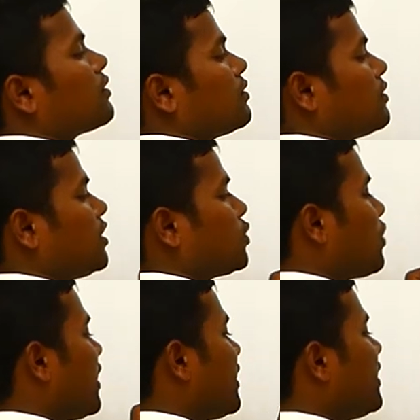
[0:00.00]
this
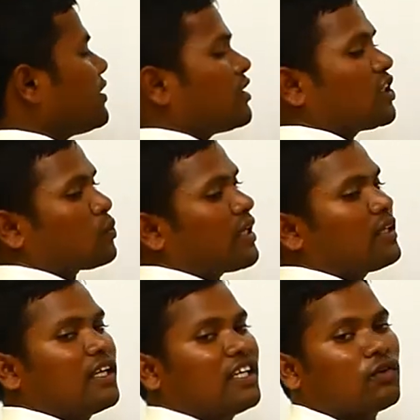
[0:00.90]
point and this
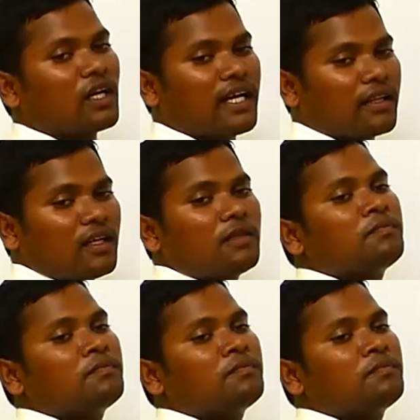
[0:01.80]
point. Then you will get the